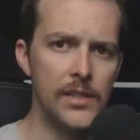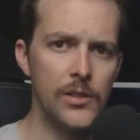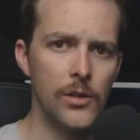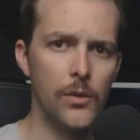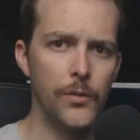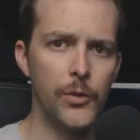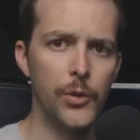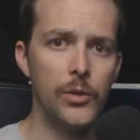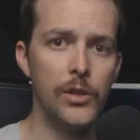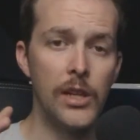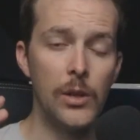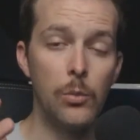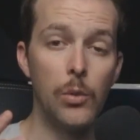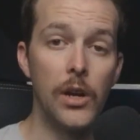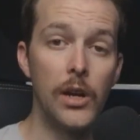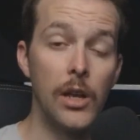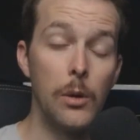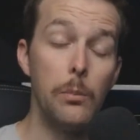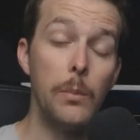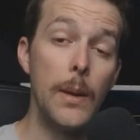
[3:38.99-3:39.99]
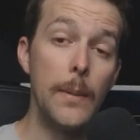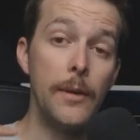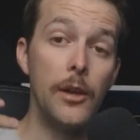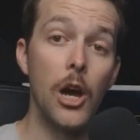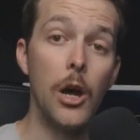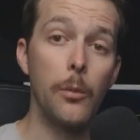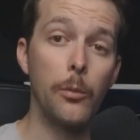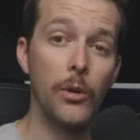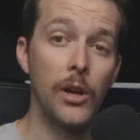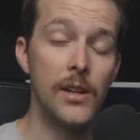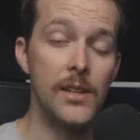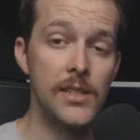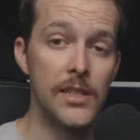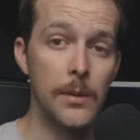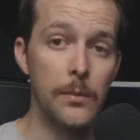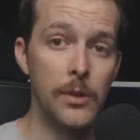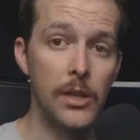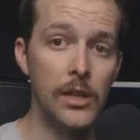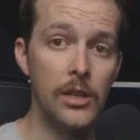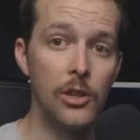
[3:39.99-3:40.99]
So if you did want to maybe upgrade to
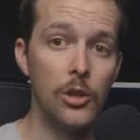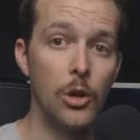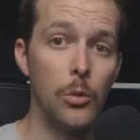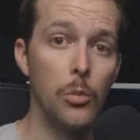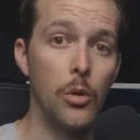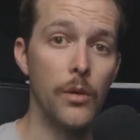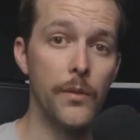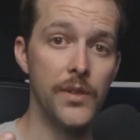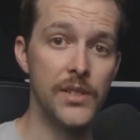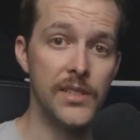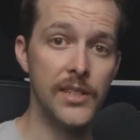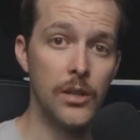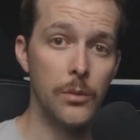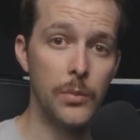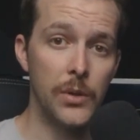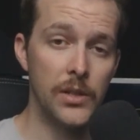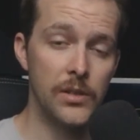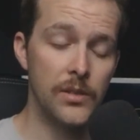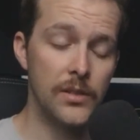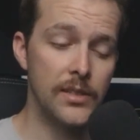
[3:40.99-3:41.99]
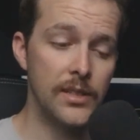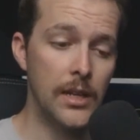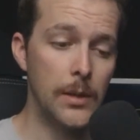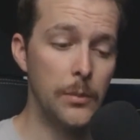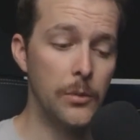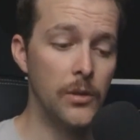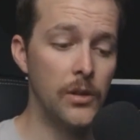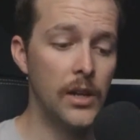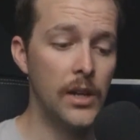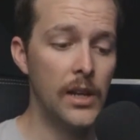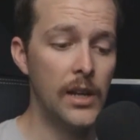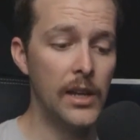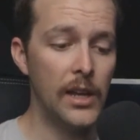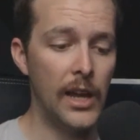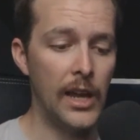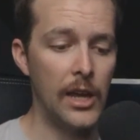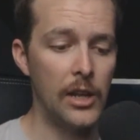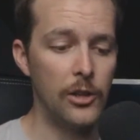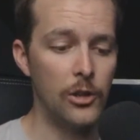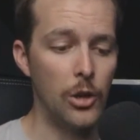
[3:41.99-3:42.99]
something, you know, more of a Xenopixel saber,
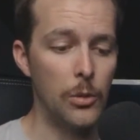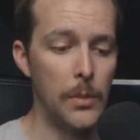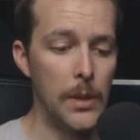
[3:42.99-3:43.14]
and, you know,